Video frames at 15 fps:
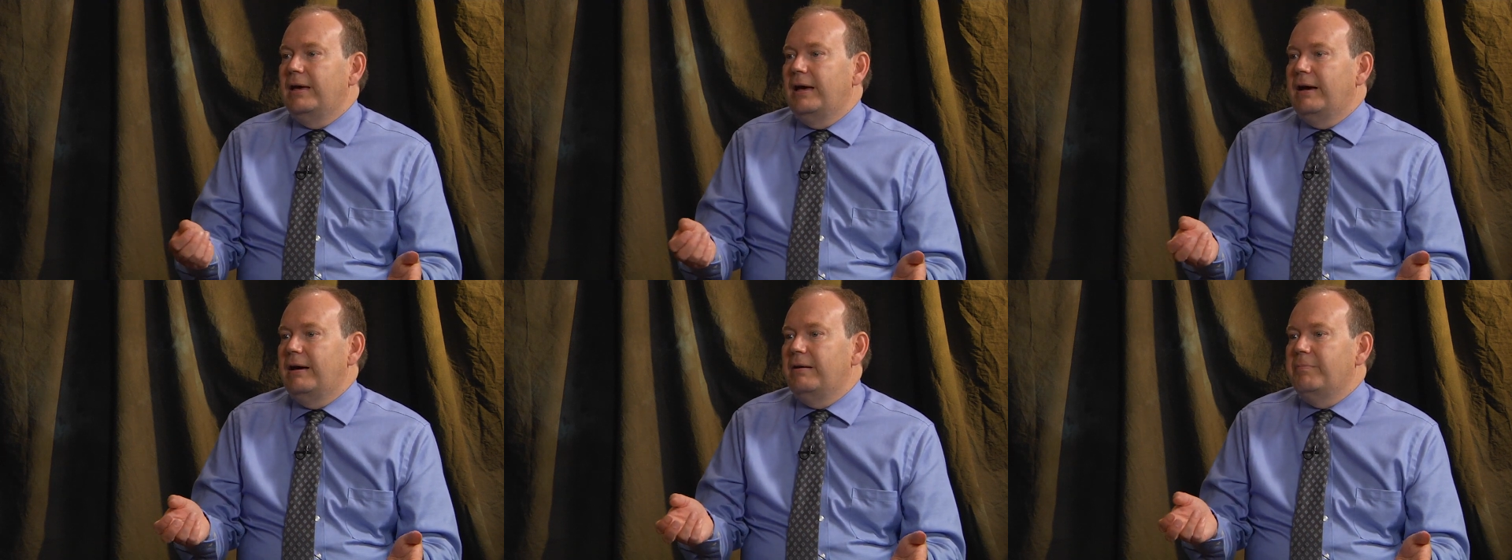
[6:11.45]

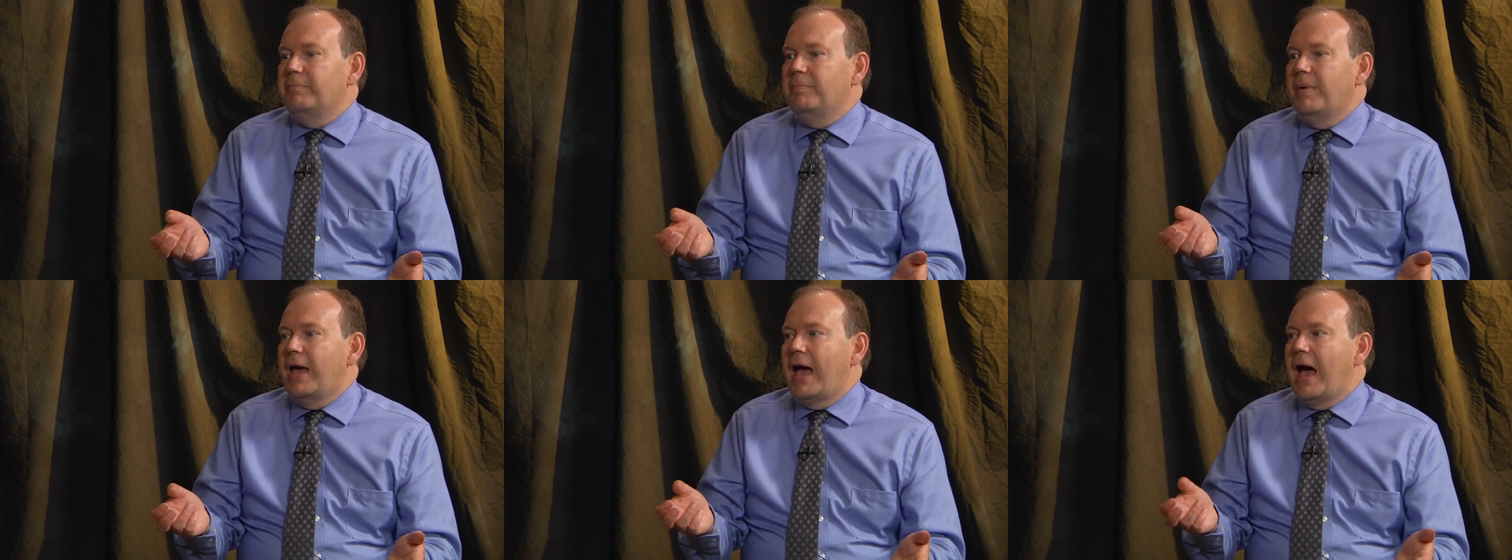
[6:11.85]

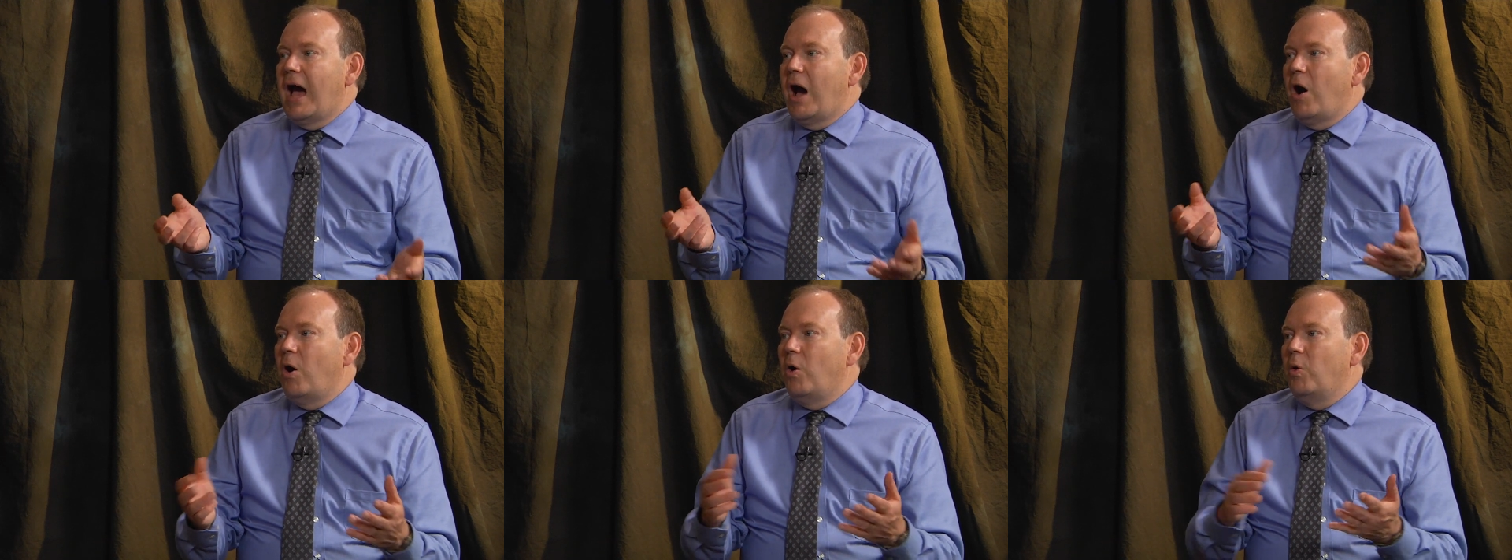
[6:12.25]

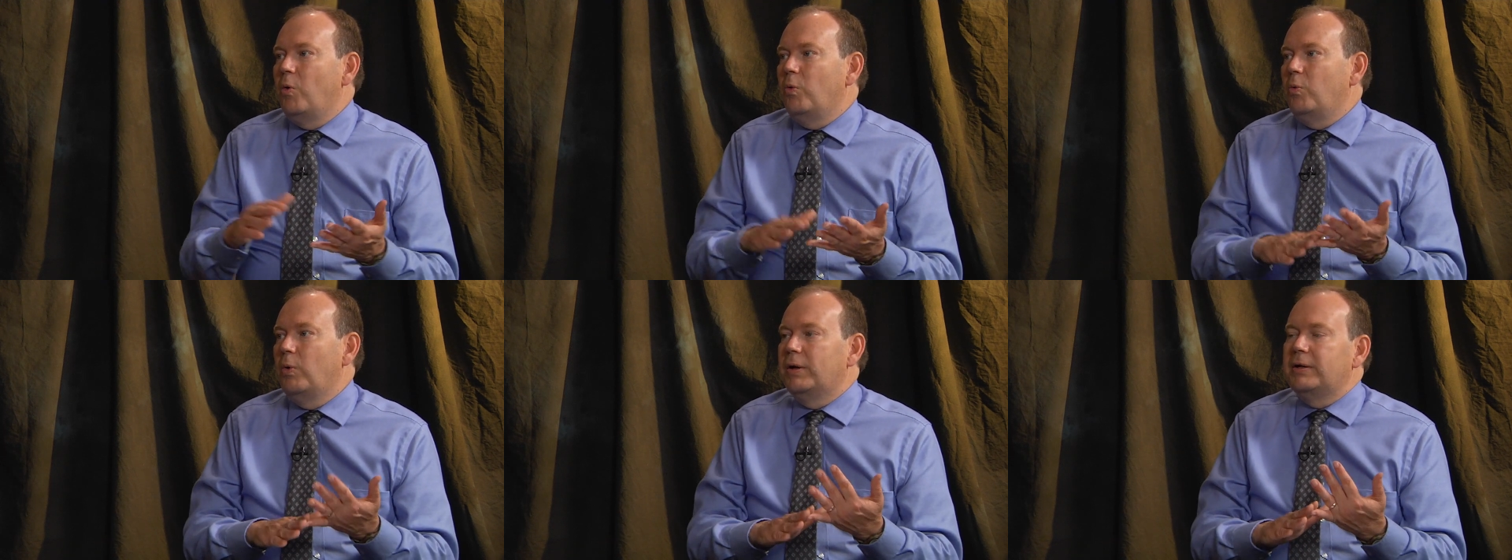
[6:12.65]

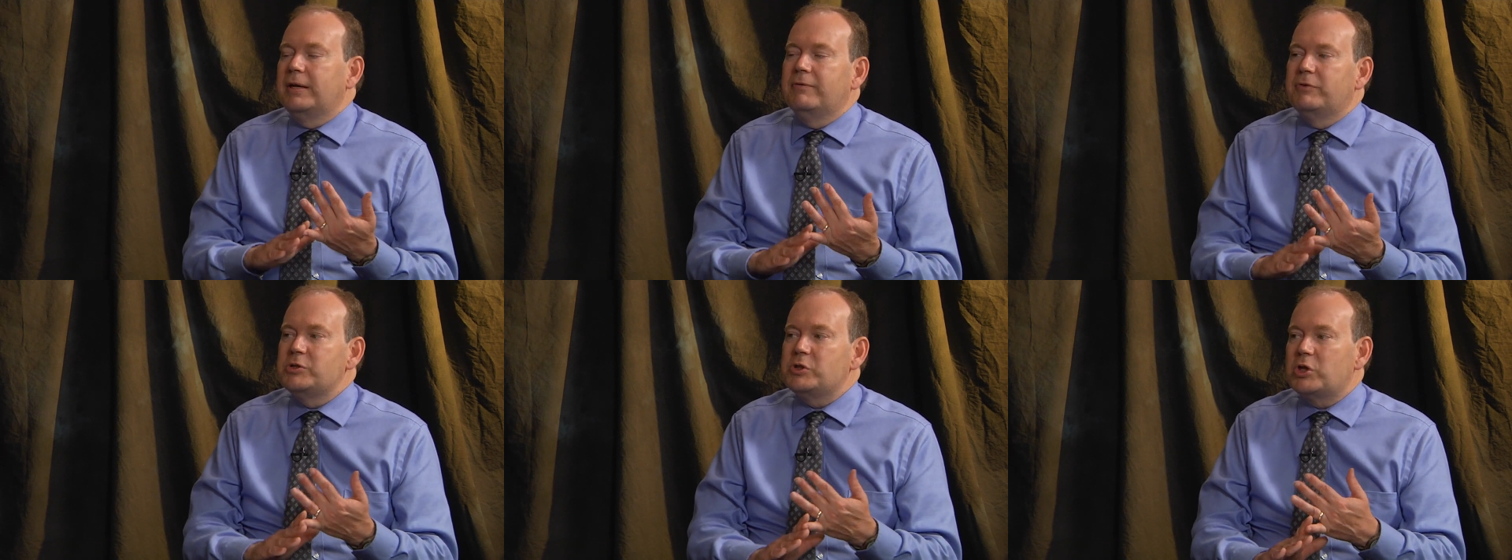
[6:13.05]
what
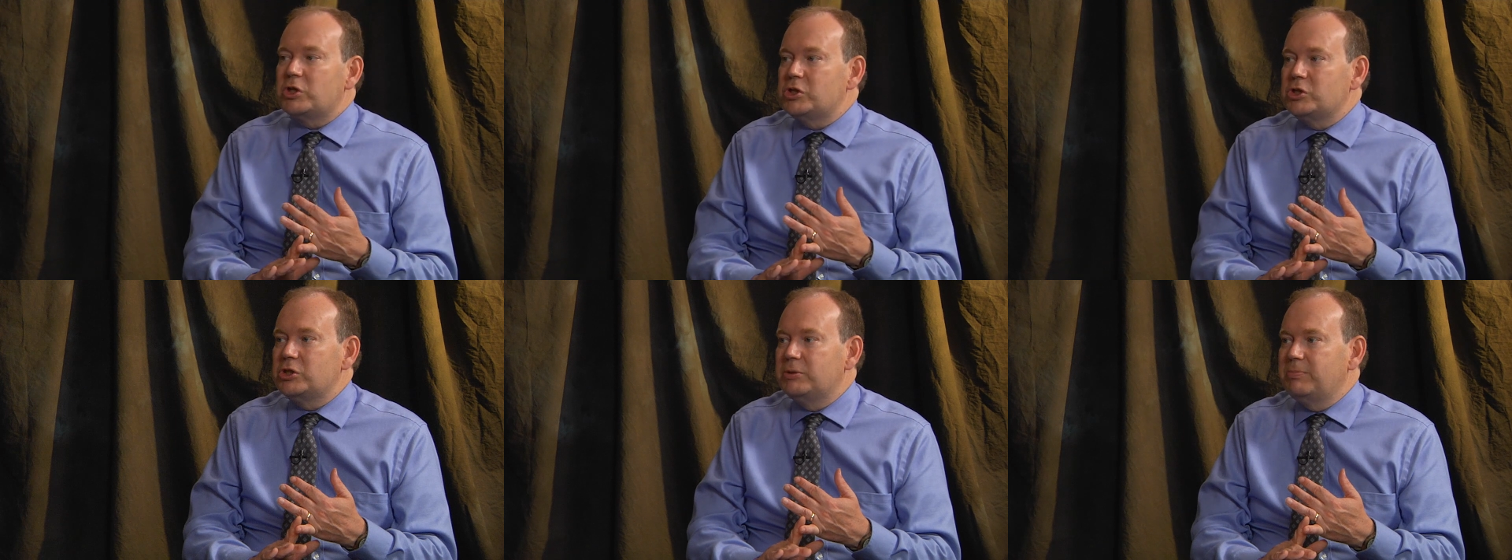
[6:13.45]

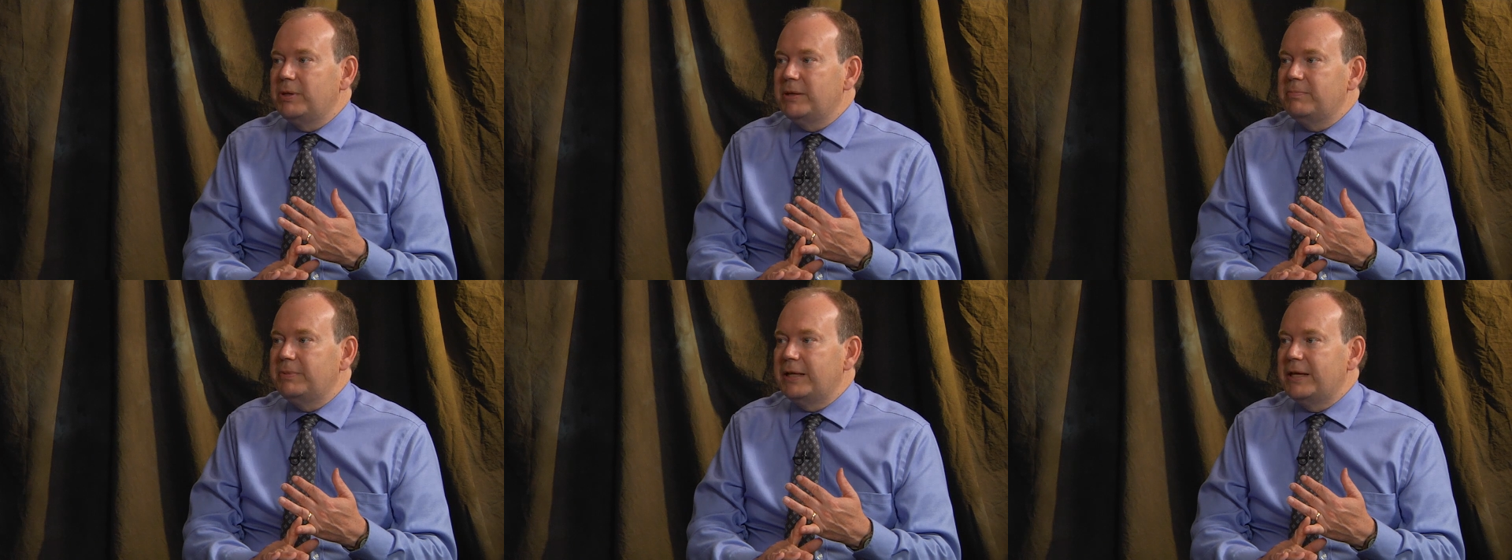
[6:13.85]
infrastructure should be
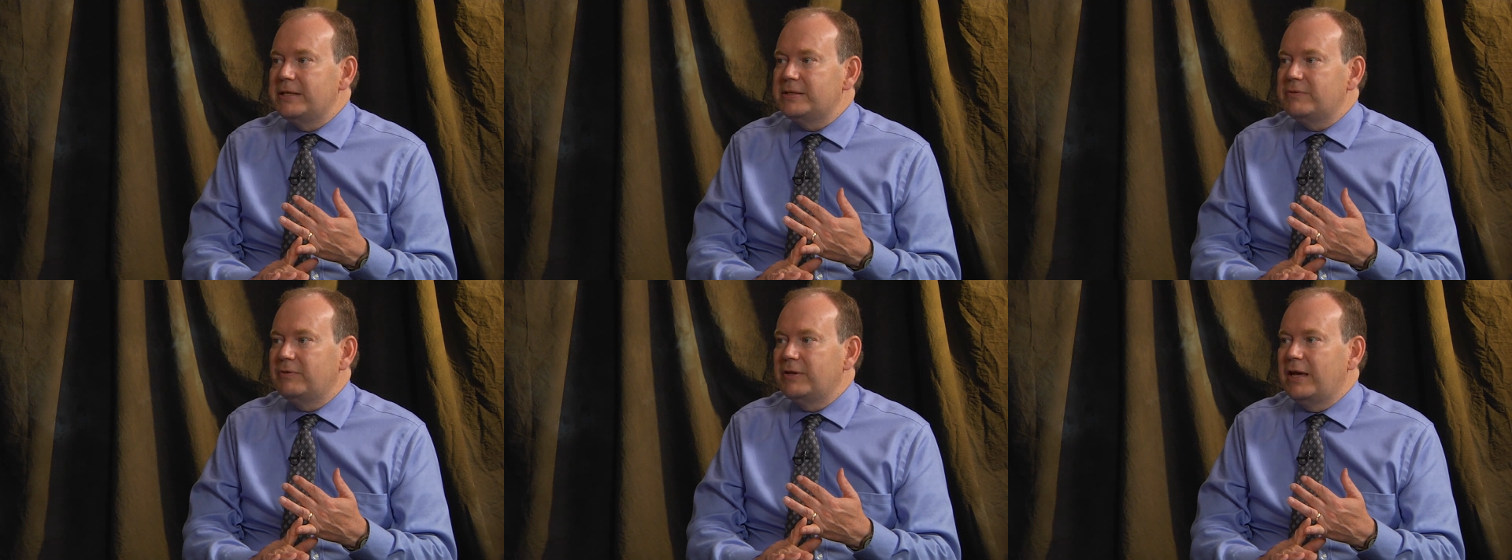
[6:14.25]
in
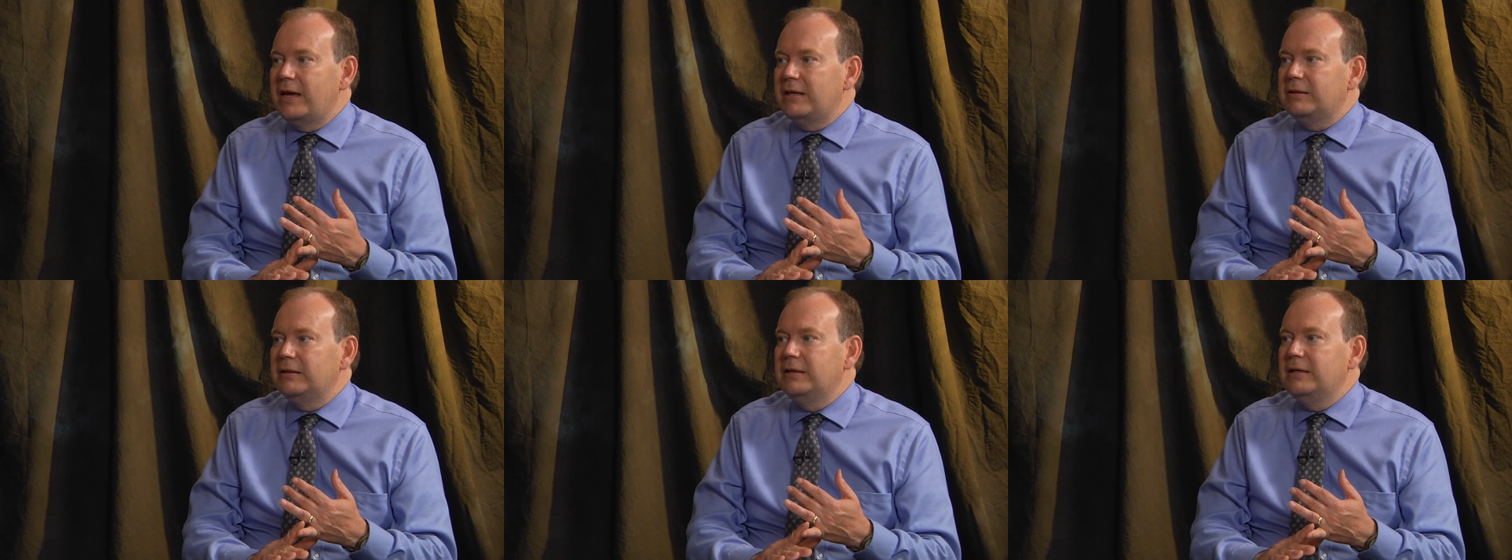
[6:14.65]
place for that.